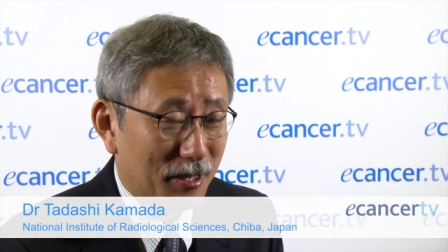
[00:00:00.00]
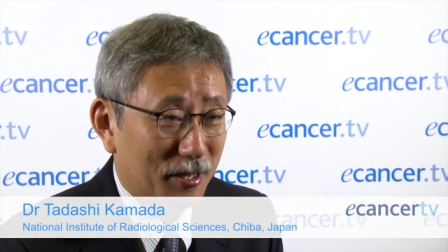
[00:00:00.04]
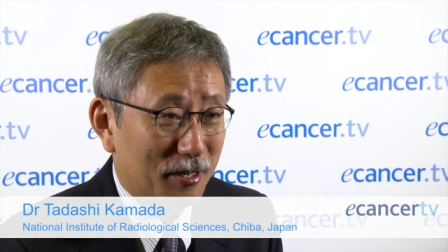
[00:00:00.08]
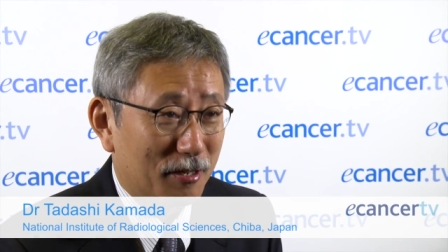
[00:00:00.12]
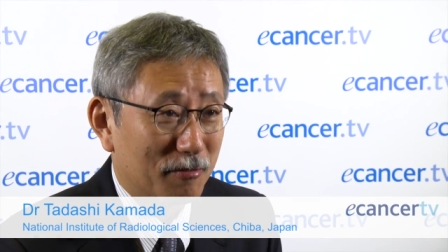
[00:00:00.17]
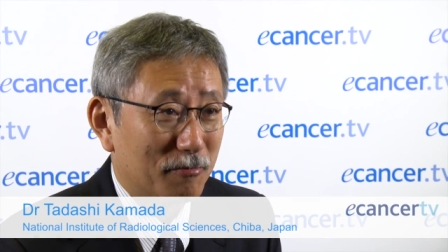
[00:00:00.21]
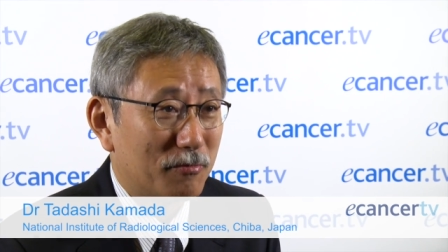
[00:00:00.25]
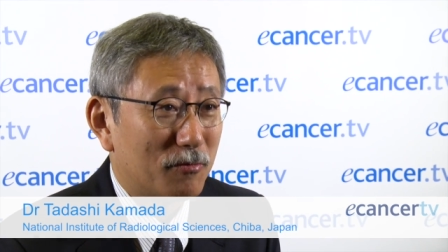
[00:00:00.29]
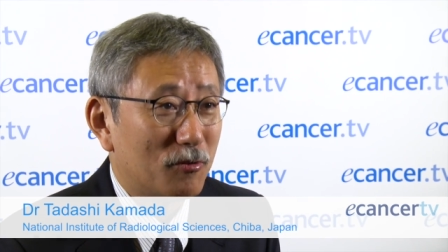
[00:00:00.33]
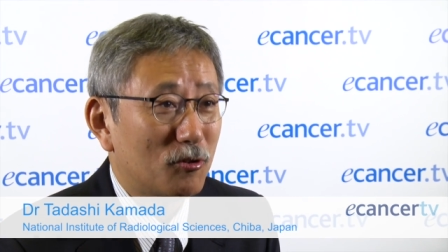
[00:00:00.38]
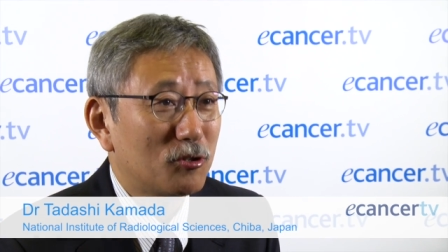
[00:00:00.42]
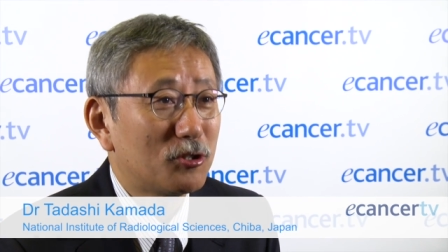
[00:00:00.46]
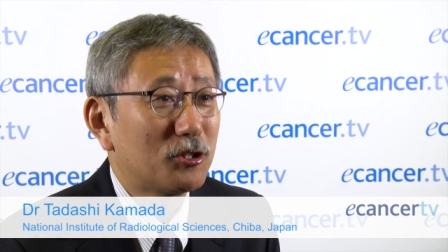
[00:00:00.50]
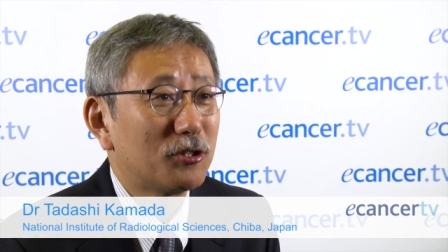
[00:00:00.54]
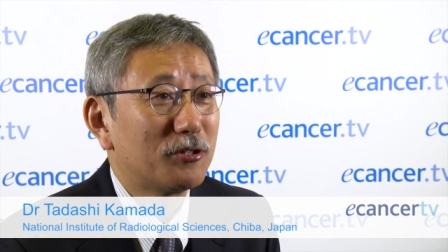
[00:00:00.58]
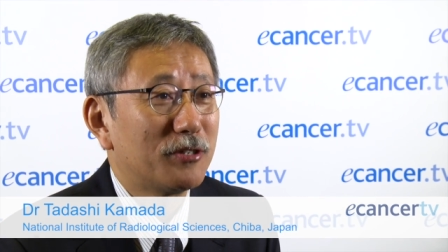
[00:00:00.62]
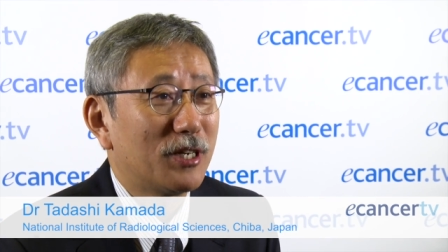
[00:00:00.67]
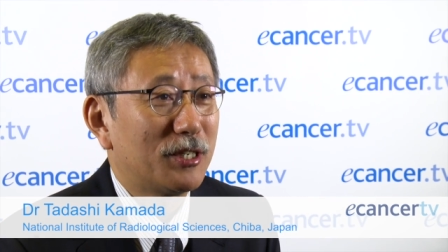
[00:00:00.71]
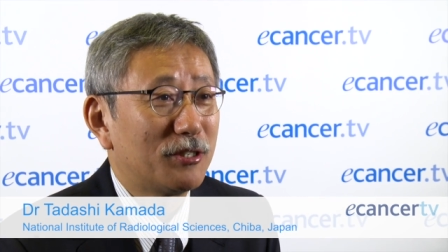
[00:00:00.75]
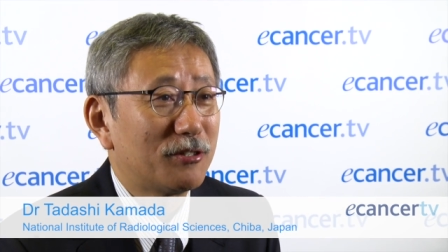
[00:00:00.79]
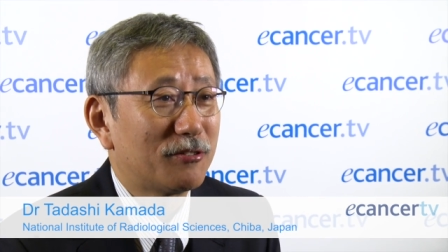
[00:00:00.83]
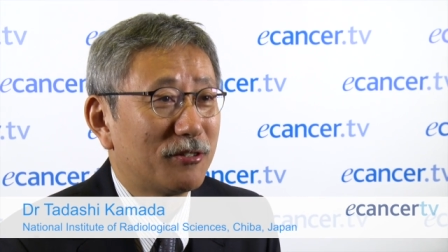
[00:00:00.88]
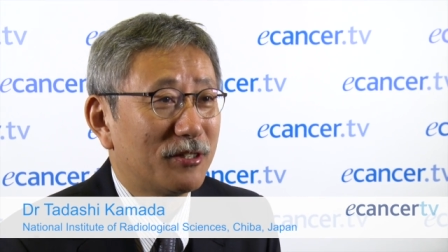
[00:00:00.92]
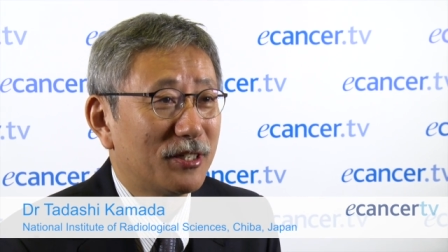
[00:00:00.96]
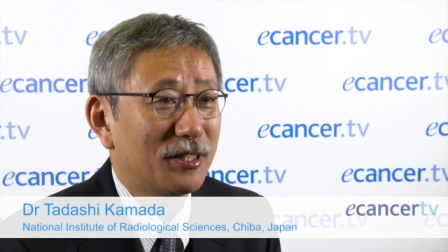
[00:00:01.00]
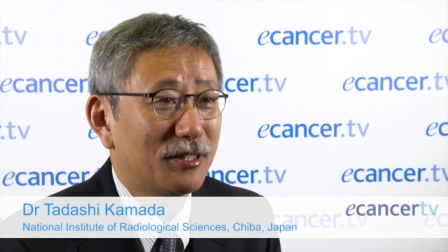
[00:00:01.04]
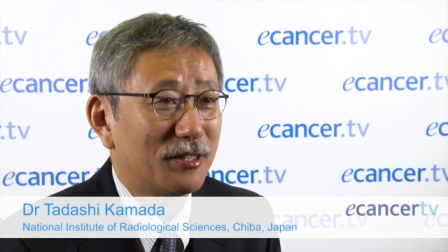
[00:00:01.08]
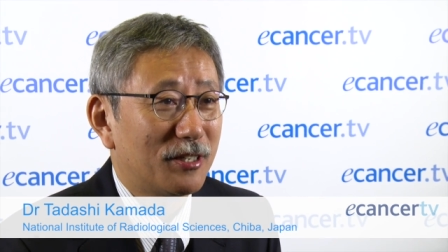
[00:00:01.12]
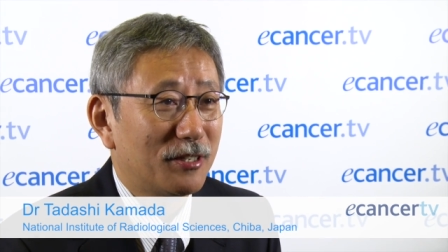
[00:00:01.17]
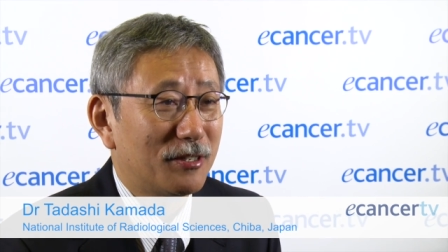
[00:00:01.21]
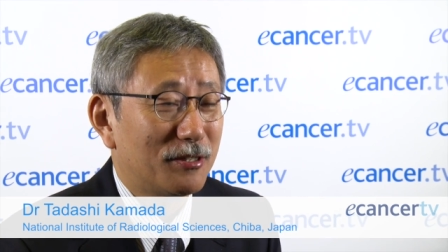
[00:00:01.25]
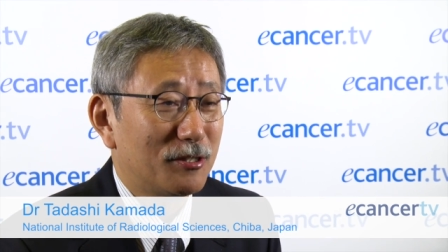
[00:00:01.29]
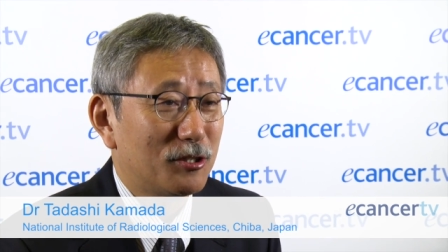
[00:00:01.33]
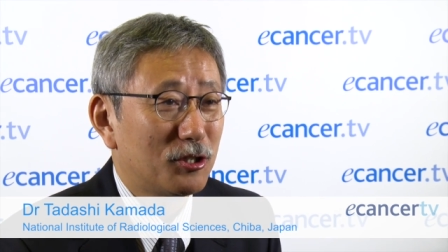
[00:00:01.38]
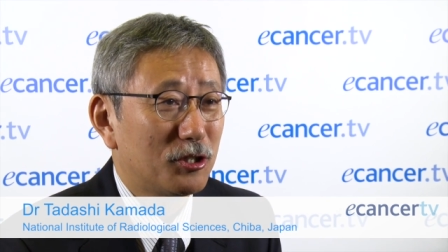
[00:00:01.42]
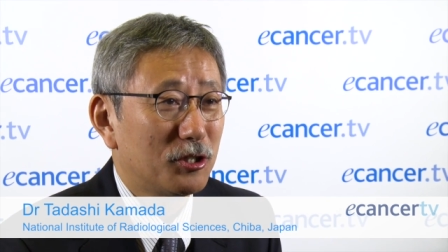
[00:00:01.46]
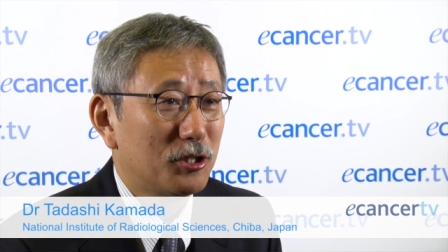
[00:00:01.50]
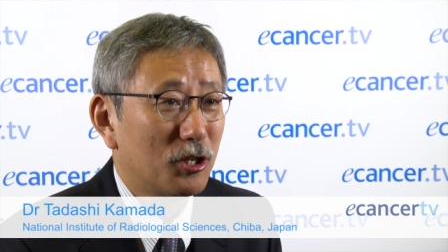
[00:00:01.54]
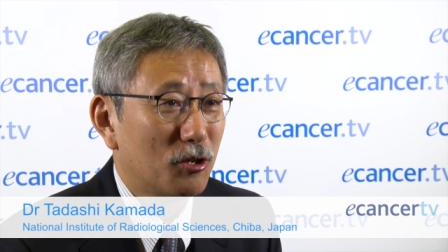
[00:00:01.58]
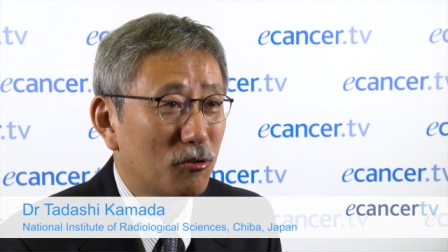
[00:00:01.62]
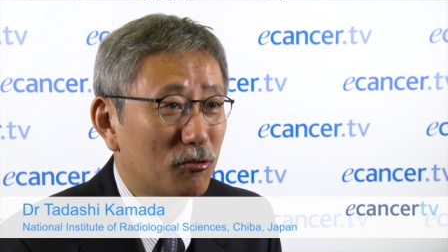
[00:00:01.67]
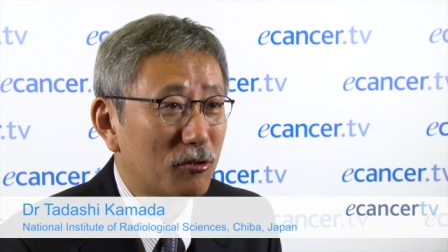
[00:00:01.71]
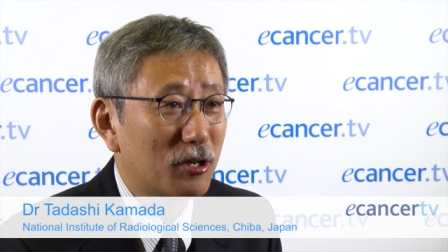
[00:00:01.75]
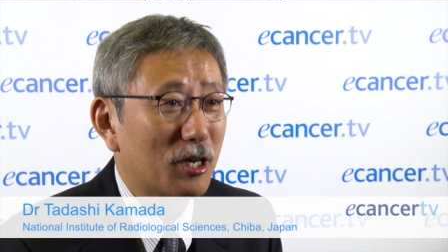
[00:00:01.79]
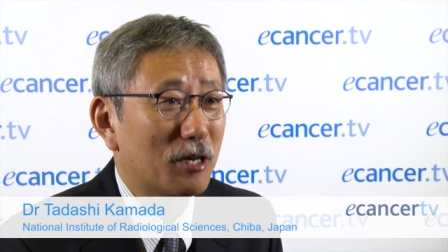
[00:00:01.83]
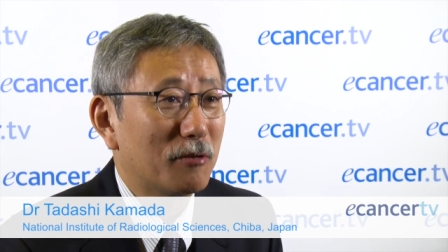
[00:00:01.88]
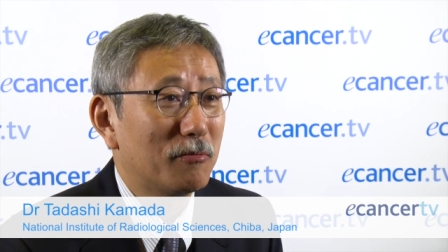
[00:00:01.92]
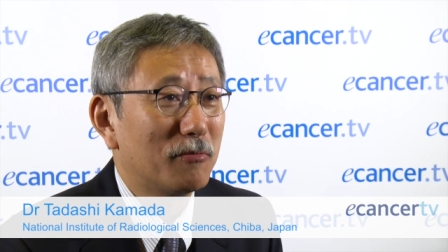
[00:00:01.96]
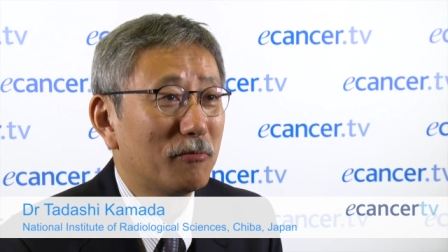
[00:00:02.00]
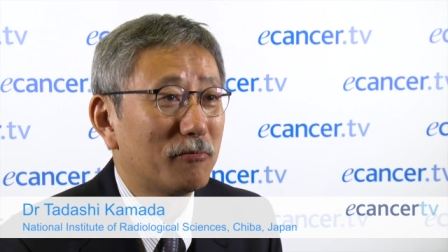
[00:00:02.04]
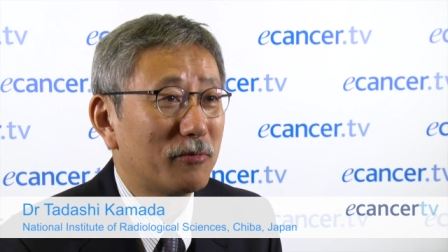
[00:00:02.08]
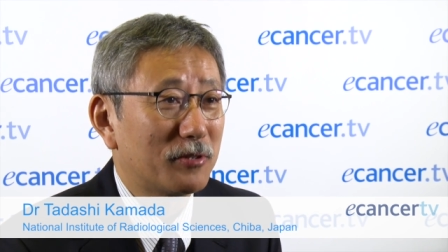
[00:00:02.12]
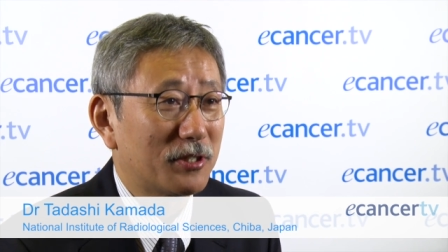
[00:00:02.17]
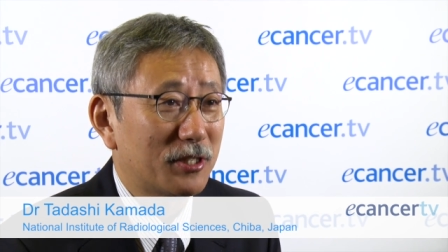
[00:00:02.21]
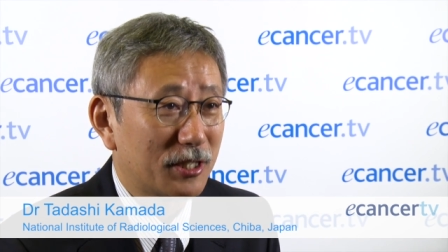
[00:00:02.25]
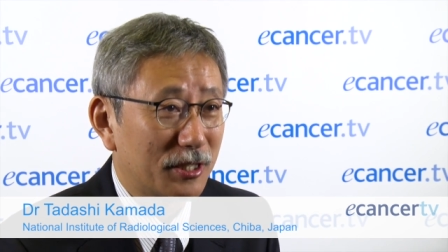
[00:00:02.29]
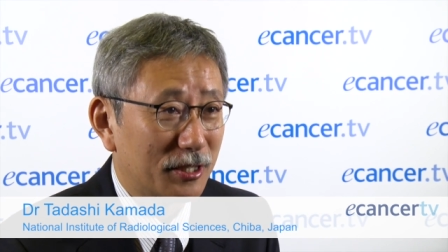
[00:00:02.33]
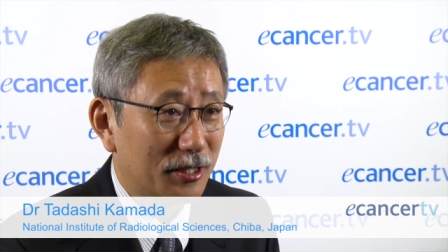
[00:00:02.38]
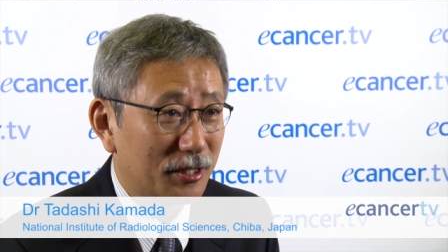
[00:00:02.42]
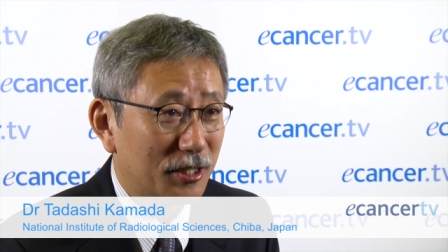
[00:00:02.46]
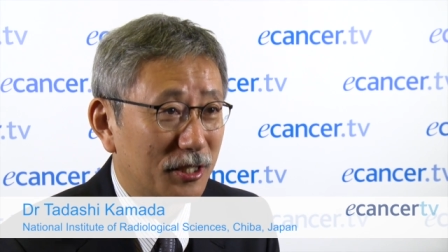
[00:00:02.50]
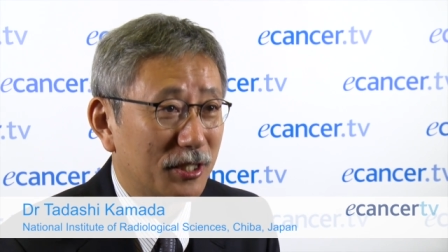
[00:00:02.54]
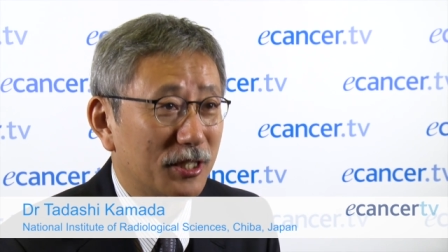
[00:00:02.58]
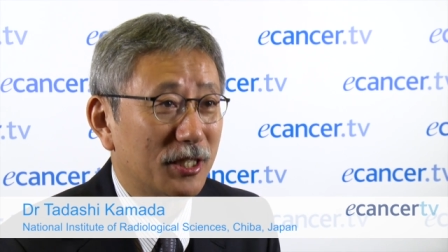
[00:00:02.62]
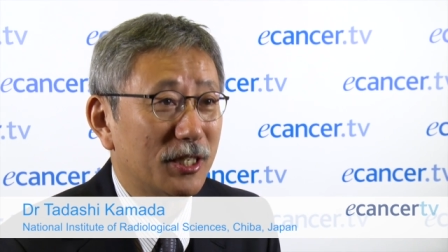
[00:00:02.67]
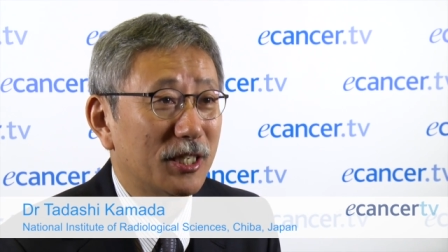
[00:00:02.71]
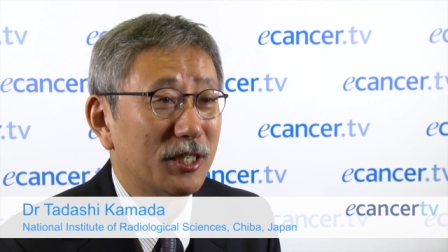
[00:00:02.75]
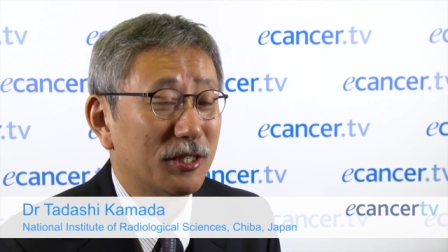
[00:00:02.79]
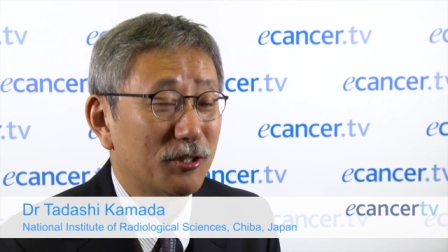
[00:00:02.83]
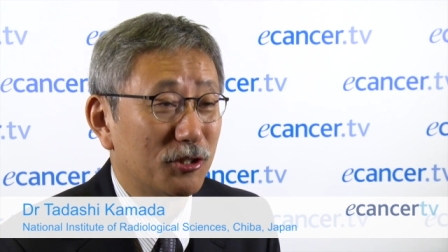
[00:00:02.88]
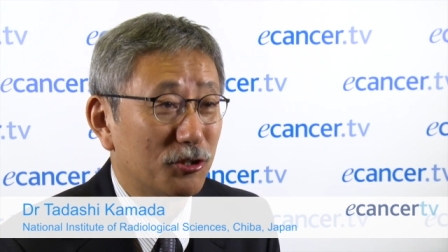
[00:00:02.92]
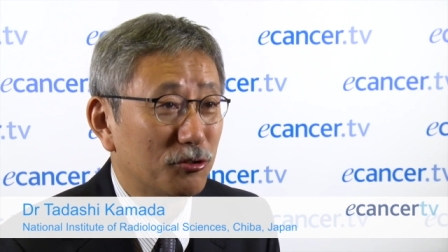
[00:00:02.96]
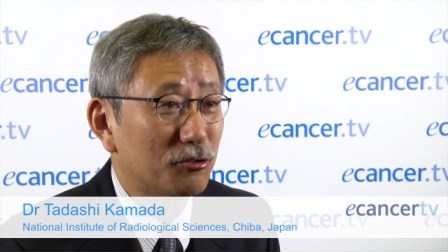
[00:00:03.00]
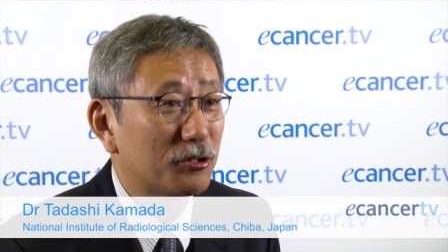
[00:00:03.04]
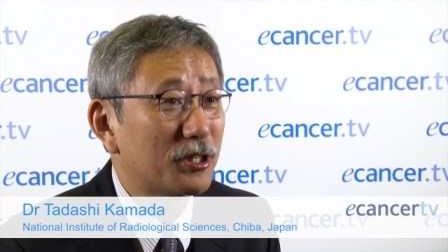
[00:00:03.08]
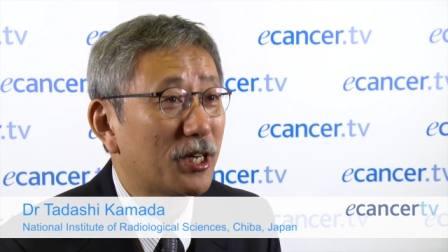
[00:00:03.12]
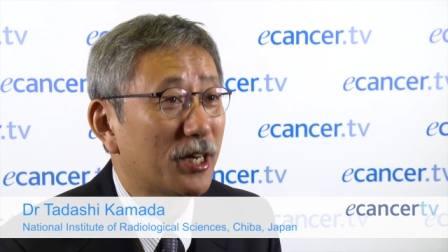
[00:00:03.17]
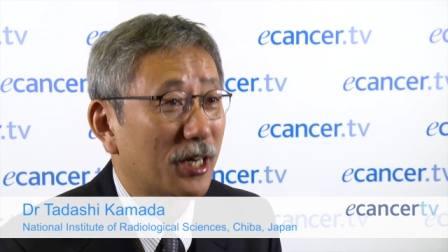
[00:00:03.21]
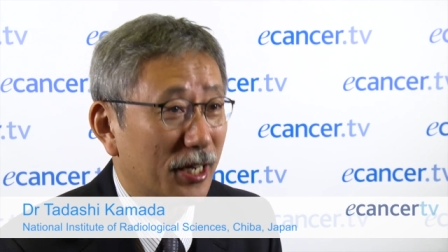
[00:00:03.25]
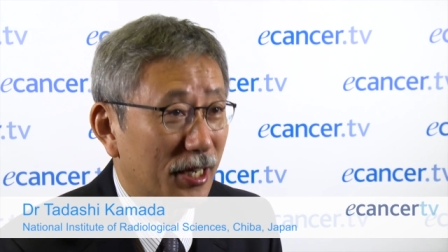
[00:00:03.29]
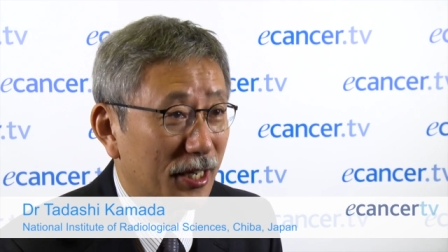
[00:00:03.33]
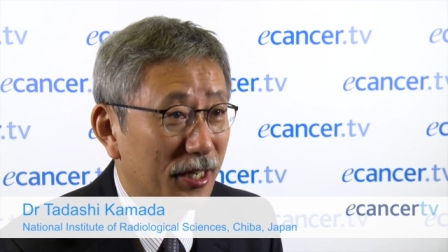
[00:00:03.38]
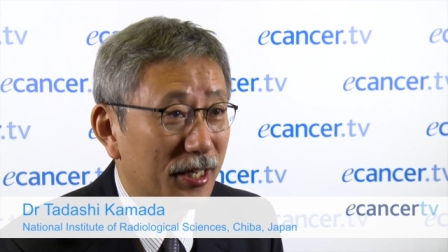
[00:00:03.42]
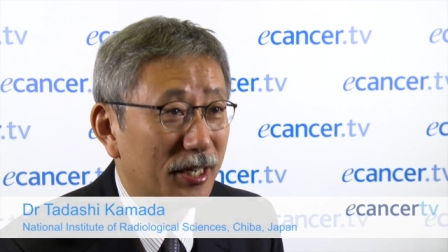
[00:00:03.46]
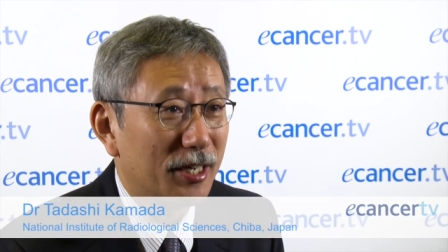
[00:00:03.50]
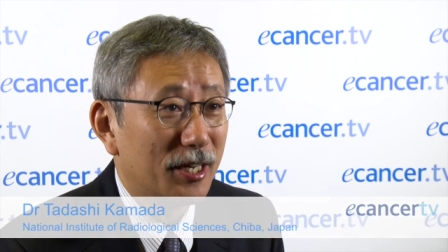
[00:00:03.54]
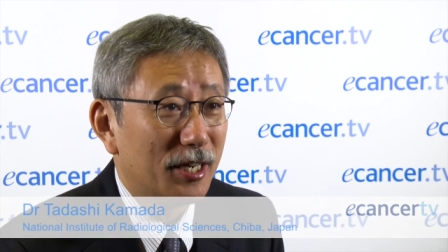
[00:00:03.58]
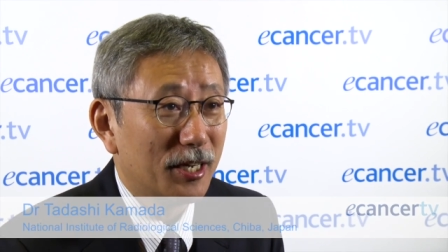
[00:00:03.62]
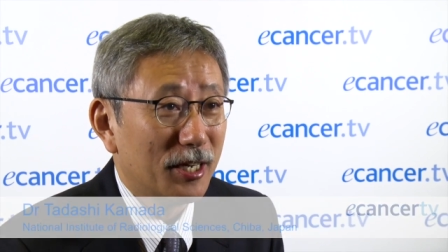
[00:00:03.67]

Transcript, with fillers: Unfortunately, there is no carbon facility in U K,